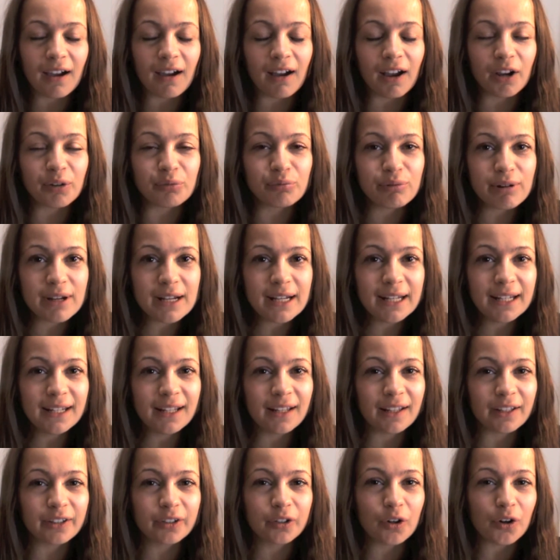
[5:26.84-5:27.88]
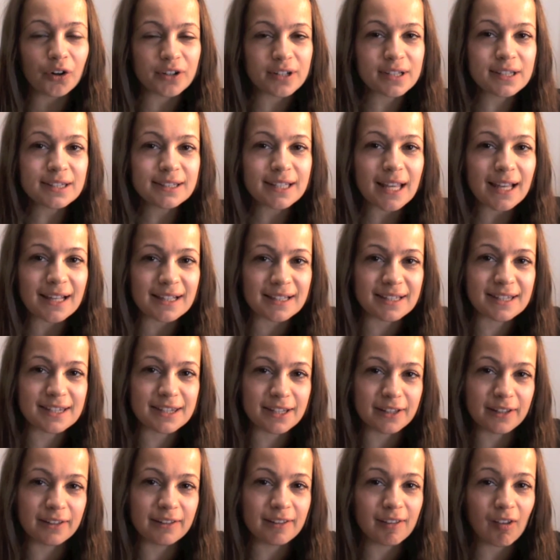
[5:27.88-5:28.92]
I really got a sense
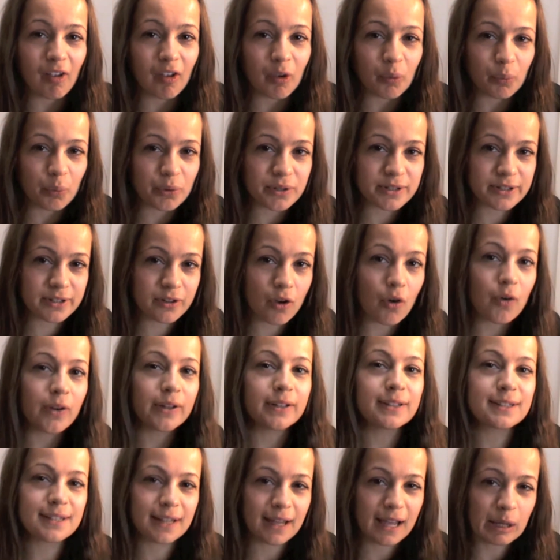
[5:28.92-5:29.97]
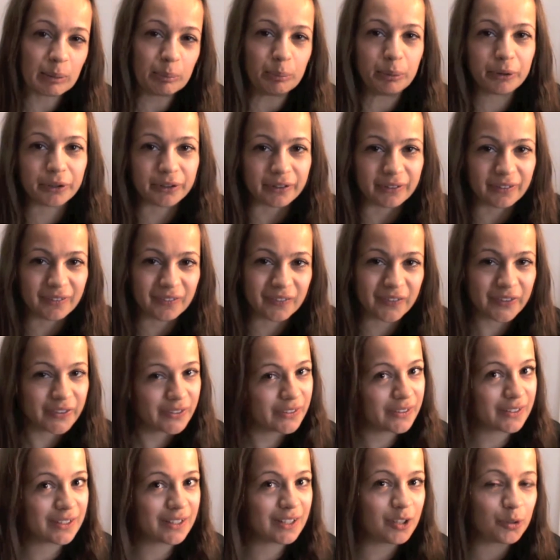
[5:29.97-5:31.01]
that it was going to happen,
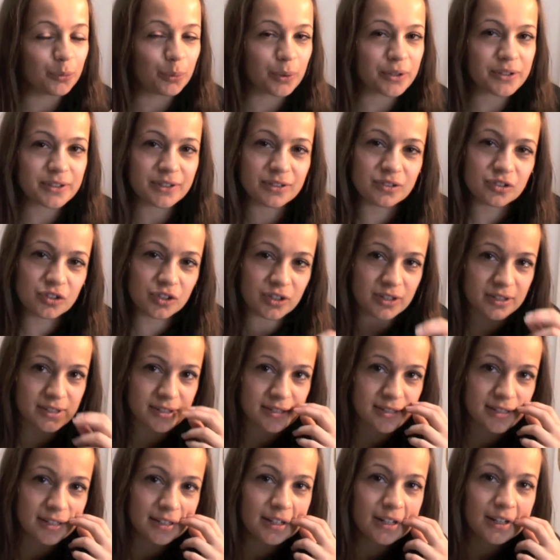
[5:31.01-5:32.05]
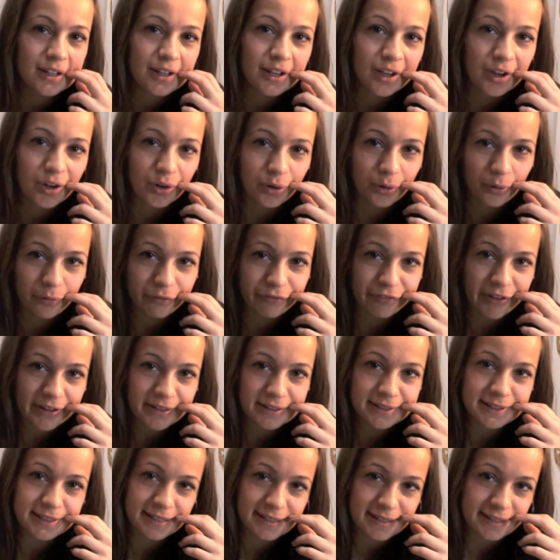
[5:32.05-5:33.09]
that it wasn't just a
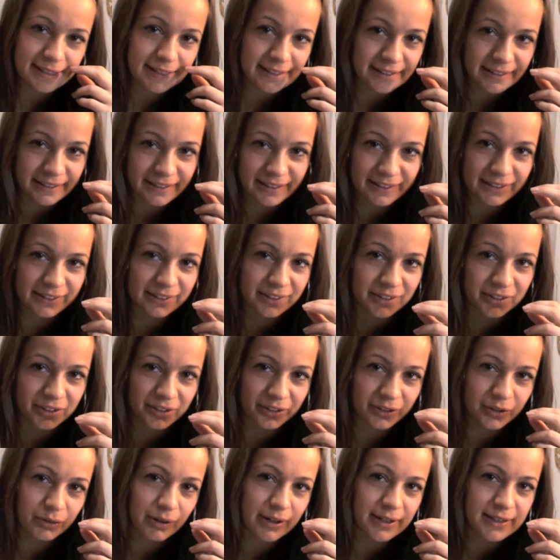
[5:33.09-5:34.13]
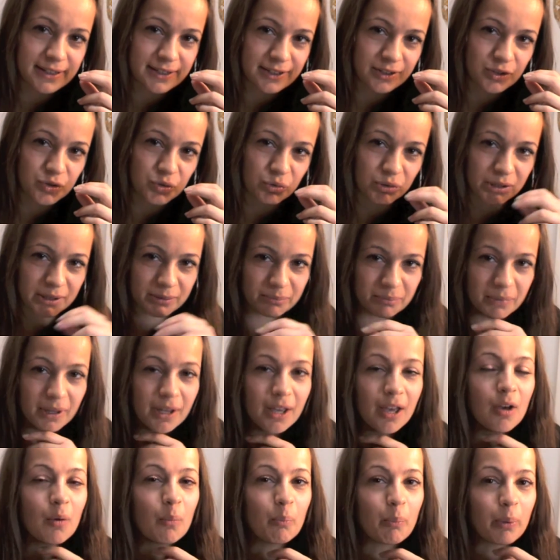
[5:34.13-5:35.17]
fantasy and a crazy dream,
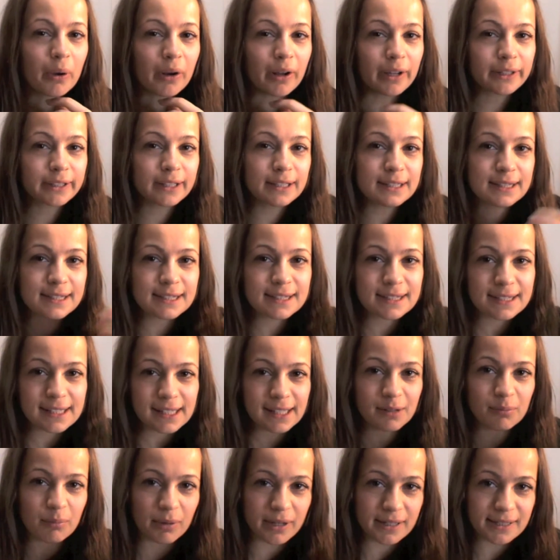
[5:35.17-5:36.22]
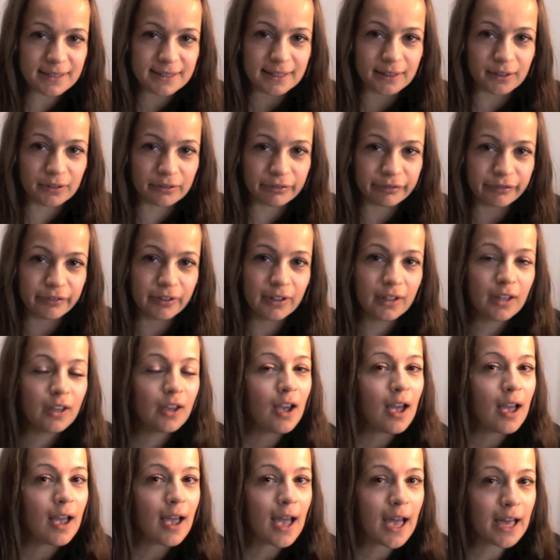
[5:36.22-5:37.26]
but I could see myself
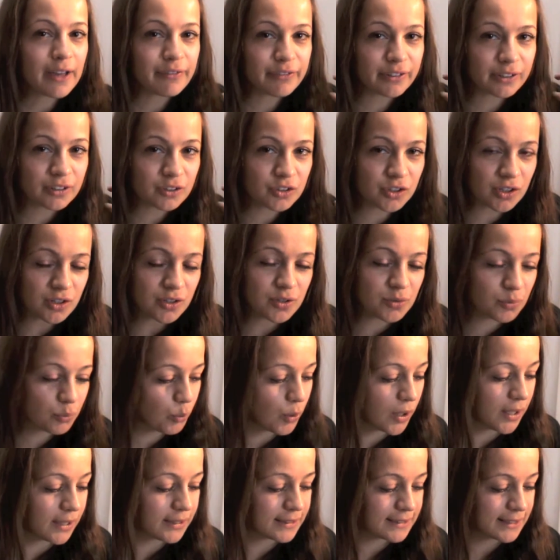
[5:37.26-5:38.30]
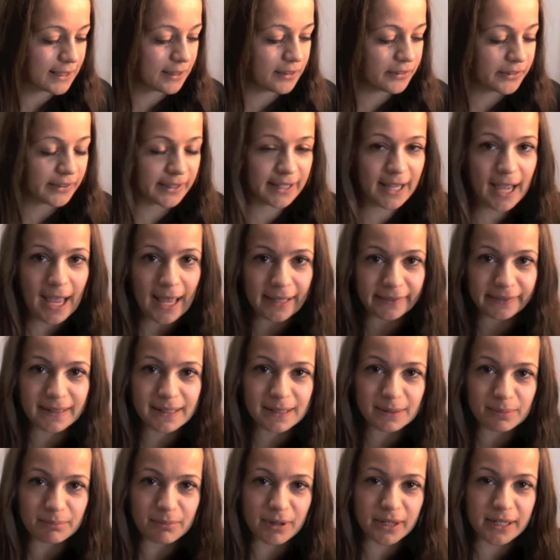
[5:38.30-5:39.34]
having just worked out that I had
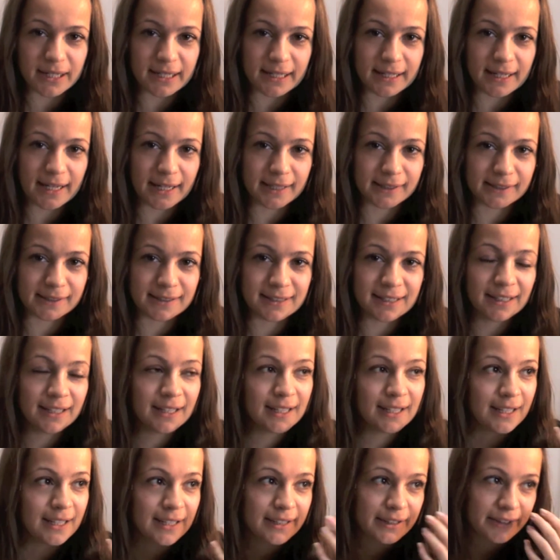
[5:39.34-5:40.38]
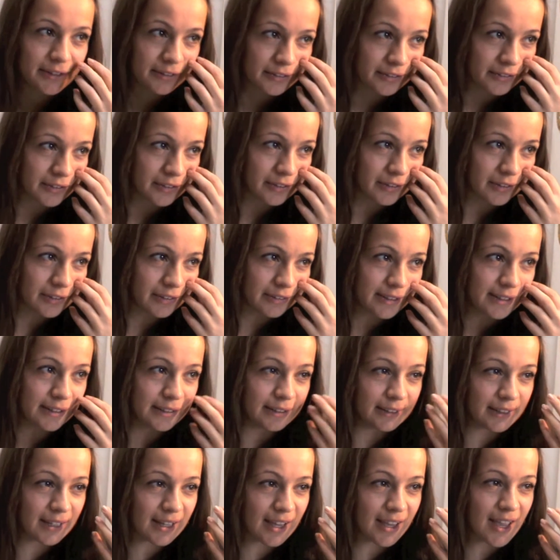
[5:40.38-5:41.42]
this money, and
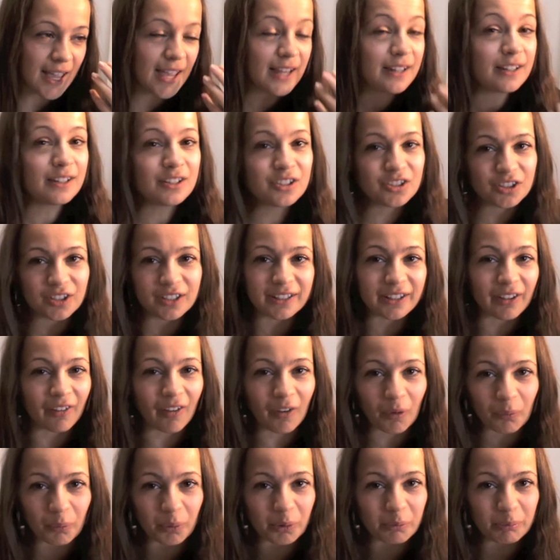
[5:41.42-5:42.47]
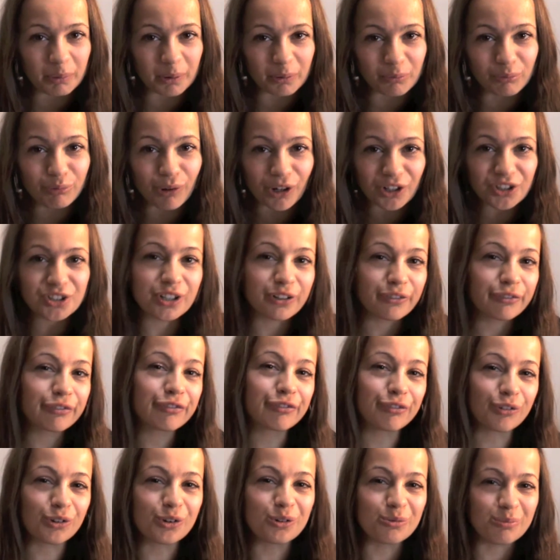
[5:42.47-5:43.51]
the energy that would be rushing
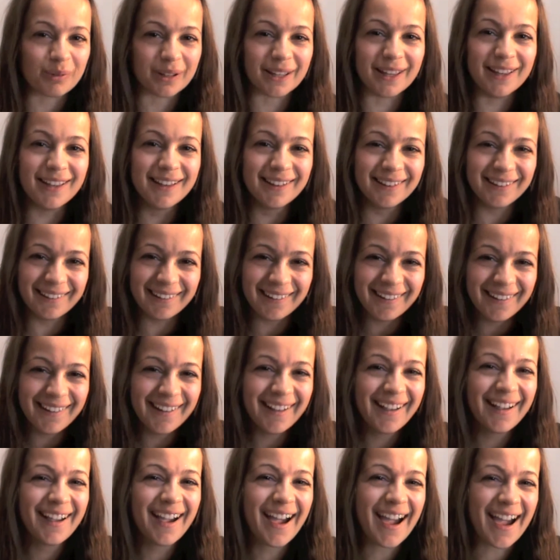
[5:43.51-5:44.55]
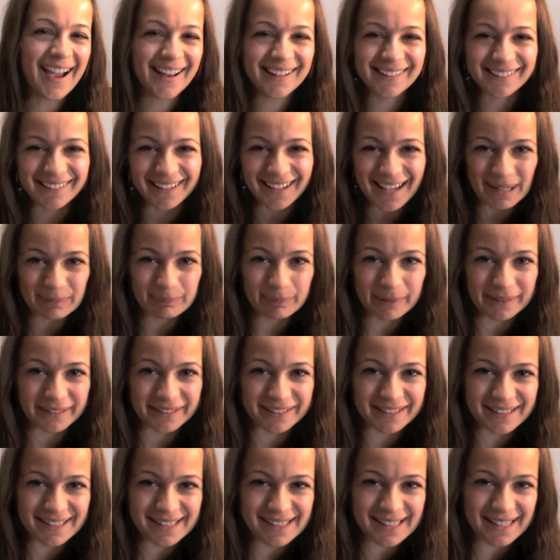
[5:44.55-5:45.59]
through me and the
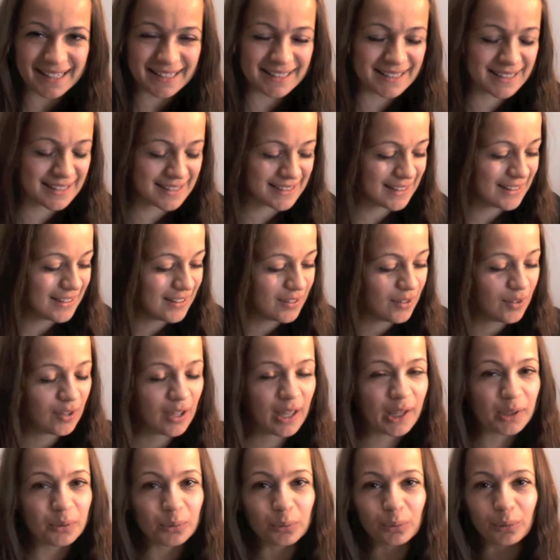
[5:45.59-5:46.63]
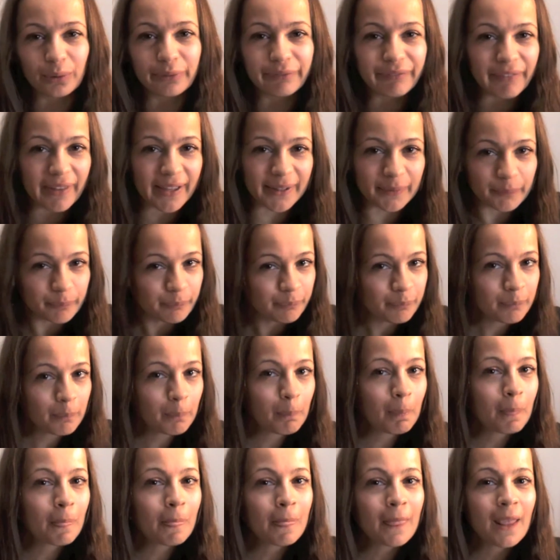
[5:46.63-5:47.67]
happiness and all of that.
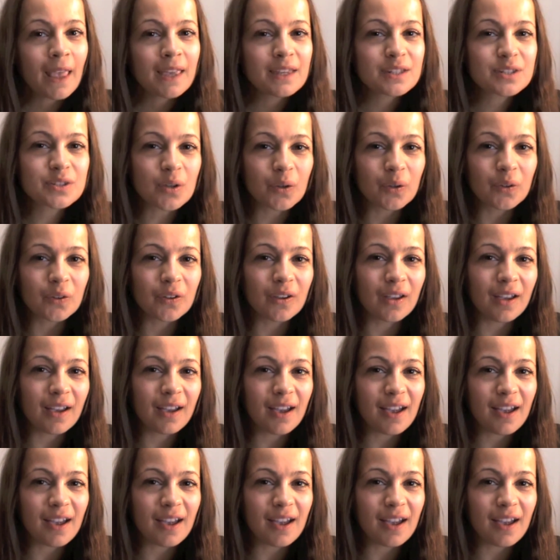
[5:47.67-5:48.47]
So